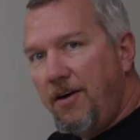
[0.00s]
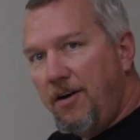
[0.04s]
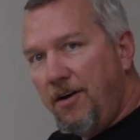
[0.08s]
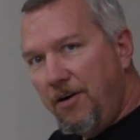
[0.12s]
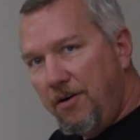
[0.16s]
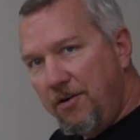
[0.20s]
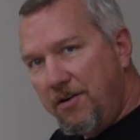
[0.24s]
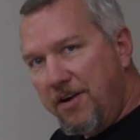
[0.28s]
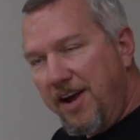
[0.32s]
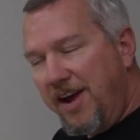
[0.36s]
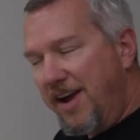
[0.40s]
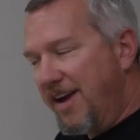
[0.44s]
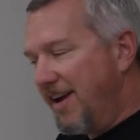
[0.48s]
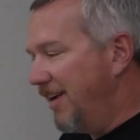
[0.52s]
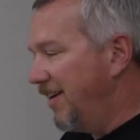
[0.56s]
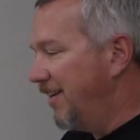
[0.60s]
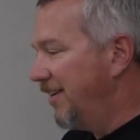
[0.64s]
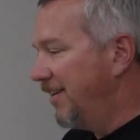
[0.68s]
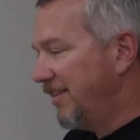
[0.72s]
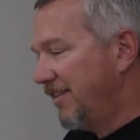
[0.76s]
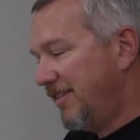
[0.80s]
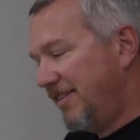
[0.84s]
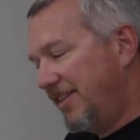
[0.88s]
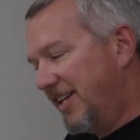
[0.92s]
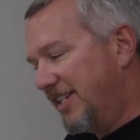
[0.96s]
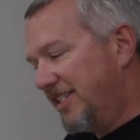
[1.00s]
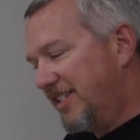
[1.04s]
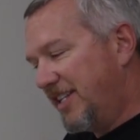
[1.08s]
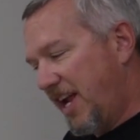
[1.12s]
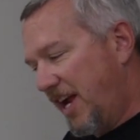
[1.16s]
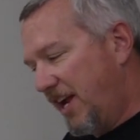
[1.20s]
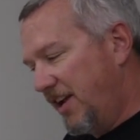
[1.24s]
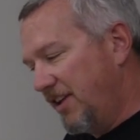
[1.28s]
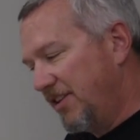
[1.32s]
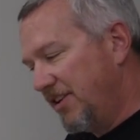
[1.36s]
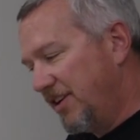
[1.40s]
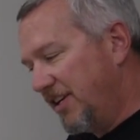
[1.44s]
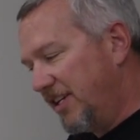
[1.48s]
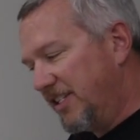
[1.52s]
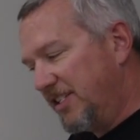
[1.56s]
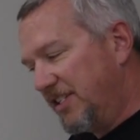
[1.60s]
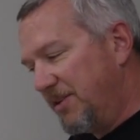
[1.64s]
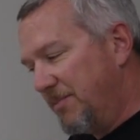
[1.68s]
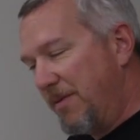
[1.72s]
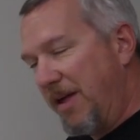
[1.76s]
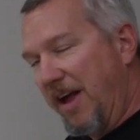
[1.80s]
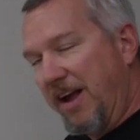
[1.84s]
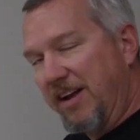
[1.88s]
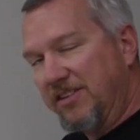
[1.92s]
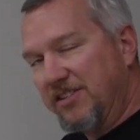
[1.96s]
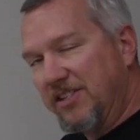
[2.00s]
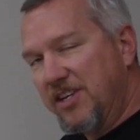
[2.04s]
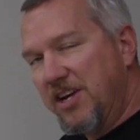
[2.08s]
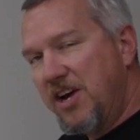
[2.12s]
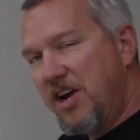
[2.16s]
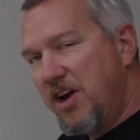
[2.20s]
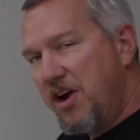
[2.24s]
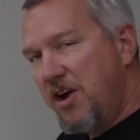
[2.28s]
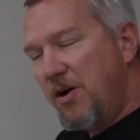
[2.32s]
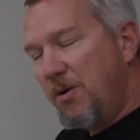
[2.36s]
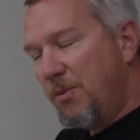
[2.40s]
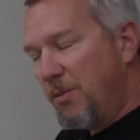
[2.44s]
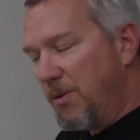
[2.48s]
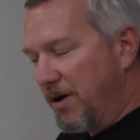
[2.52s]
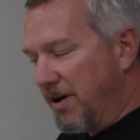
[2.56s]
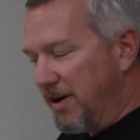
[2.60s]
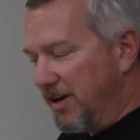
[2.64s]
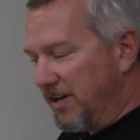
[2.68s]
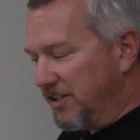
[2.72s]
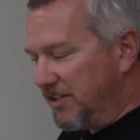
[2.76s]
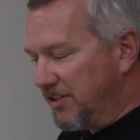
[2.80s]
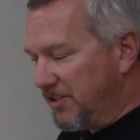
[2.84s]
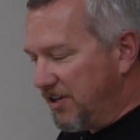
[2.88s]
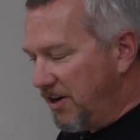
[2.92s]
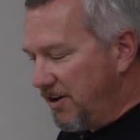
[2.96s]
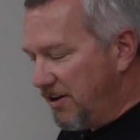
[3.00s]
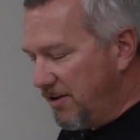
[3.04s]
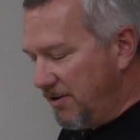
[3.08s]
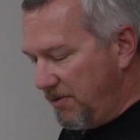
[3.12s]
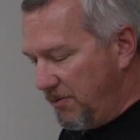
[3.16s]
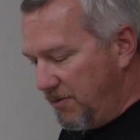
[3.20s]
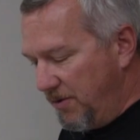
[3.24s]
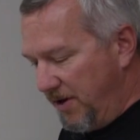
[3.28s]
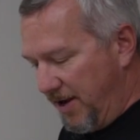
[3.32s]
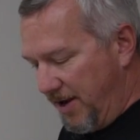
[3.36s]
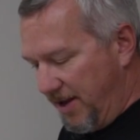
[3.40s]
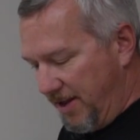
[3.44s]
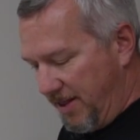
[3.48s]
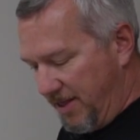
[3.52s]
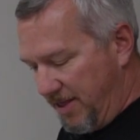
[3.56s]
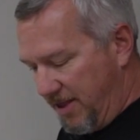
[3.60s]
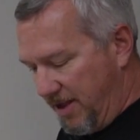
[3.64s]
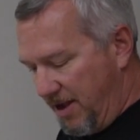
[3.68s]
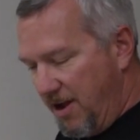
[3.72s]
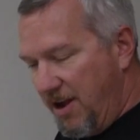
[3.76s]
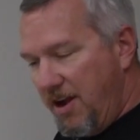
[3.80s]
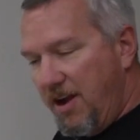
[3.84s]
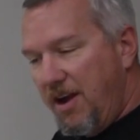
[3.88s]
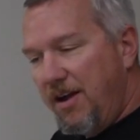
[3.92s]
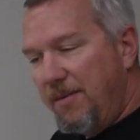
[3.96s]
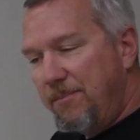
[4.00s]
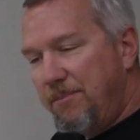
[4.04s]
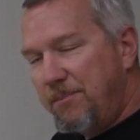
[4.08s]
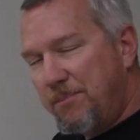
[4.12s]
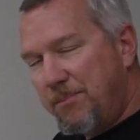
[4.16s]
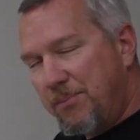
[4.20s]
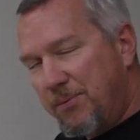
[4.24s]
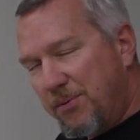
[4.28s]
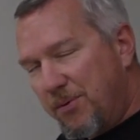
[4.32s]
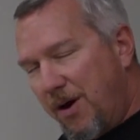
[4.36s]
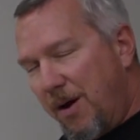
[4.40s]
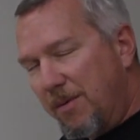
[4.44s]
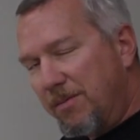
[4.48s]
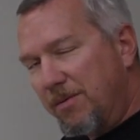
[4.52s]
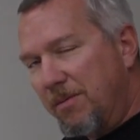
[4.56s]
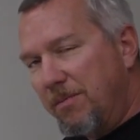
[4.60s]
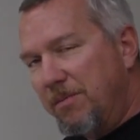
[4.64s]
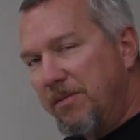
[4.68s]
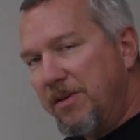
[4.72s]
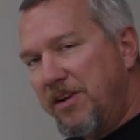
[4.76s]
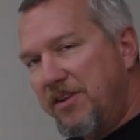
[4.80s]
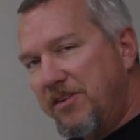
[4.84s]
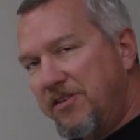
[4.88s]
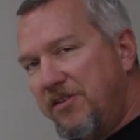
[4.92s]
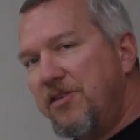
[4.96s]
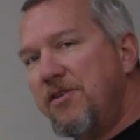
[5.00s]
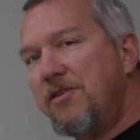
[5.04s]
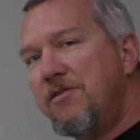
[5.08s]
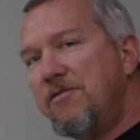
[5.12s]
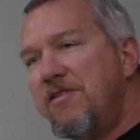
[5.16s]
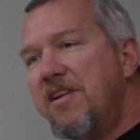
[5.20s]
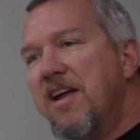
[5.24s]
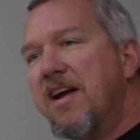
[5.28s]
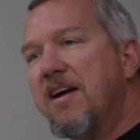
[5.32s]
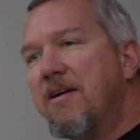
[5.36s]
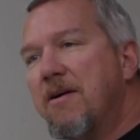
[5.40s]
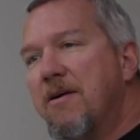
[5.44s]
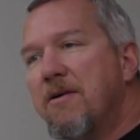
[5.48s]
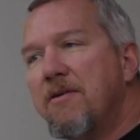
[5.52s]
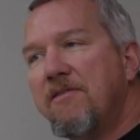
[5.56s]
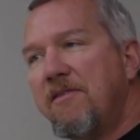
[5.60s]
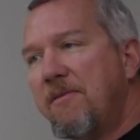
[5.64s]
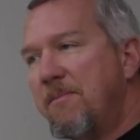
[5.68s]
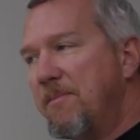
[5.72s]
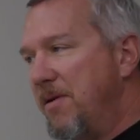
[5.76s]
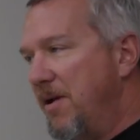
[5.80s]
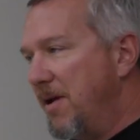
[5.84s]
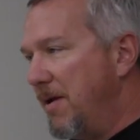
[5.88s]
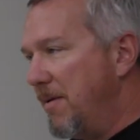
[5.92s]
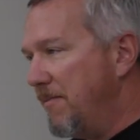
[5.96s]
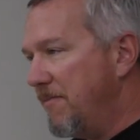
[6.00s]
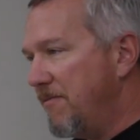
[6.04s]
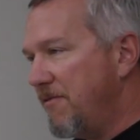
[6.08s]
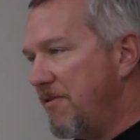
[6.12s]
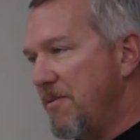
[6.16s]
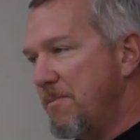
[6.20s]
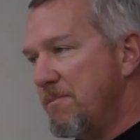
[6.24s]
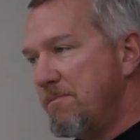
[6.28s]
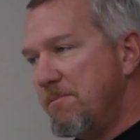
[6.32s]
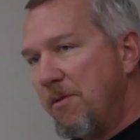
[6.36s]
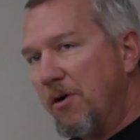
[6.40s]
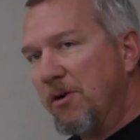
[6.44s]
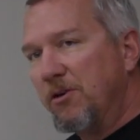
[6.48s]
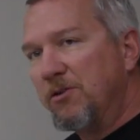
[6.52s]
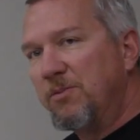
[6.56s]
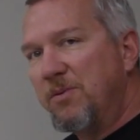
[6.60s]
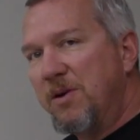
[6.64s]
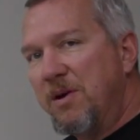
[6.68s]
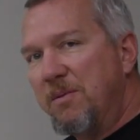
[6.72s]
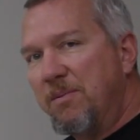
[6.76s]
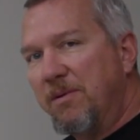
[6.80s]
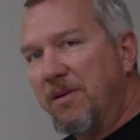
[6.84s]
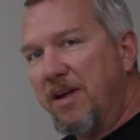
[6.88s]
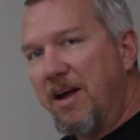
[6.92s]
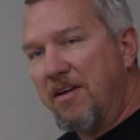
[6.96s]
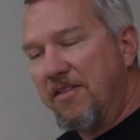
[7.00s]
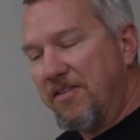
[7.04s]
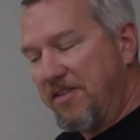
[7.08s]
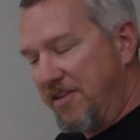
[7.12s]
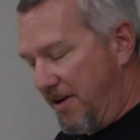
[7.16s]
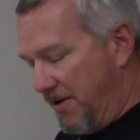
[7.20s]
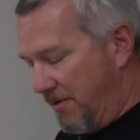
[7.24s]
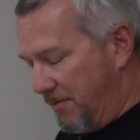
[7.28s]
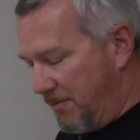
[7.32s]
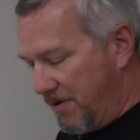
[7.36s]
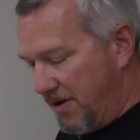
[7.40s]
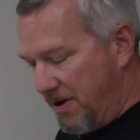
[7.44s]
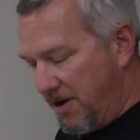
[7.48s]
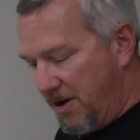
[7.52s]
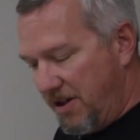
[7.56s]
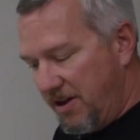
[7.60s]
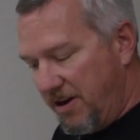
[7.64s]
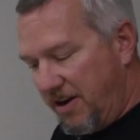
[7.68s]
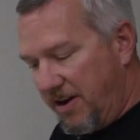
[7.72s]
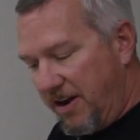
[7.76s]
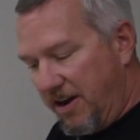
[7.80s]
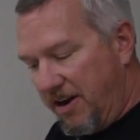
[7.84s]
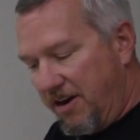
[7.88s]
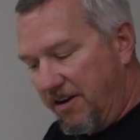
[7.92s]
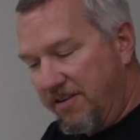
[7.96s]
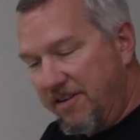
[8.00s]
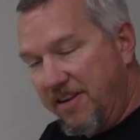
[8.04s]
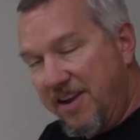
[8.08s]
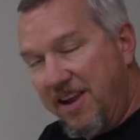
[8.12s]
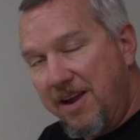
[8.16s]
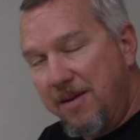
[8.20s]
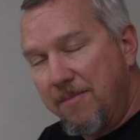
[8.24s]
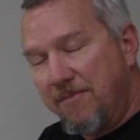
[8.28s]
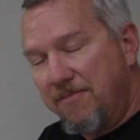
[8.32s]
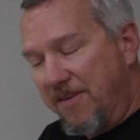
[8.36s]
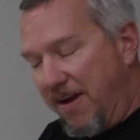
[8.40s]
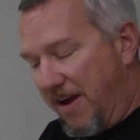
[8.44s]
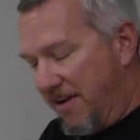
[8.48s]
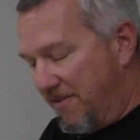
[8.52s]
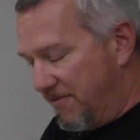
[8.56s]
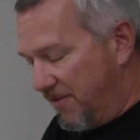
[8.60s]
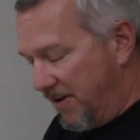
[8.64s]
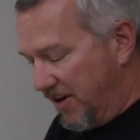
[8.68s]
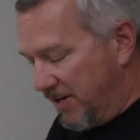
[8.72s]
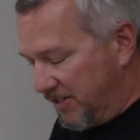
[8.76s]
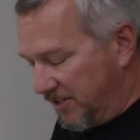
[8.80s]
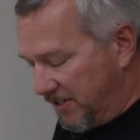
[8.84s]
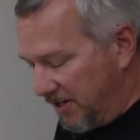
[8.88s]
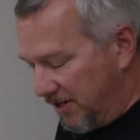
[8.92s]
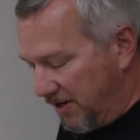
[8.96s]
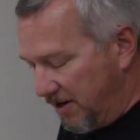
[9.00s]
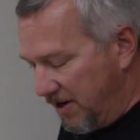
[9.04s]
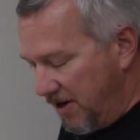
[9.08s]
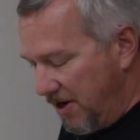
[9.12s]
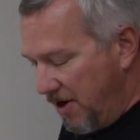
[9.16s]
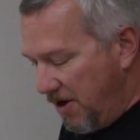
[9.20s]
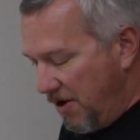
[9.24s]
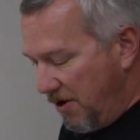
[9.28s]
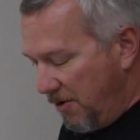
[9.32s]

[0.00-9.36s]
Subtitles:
Okay, let's take a look at some lights. We're going to start with probably too narrow of a beam for most people out there. We're going to look at our TM5 Racer.